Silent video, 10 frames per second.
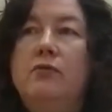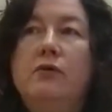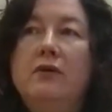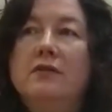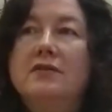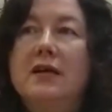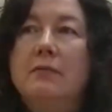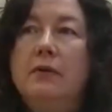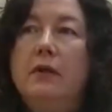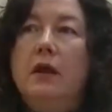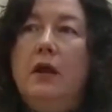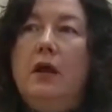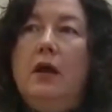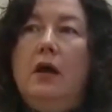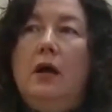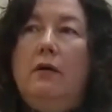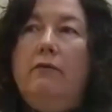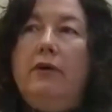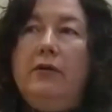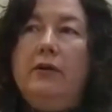For example, a
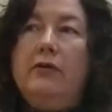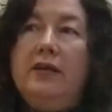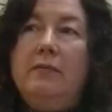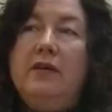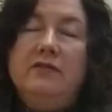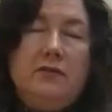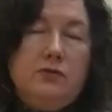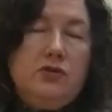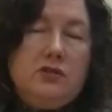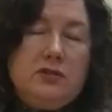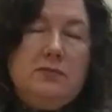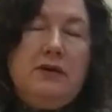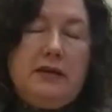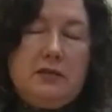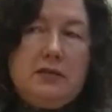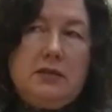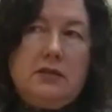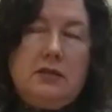very great method which is debating,